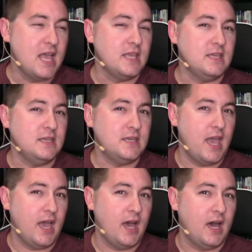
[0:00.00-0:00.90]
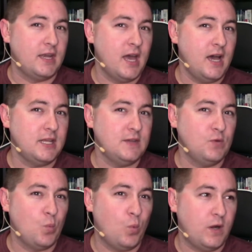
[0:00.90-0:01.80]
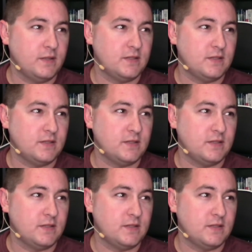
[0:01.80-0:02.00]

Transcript: Yeah, not even once.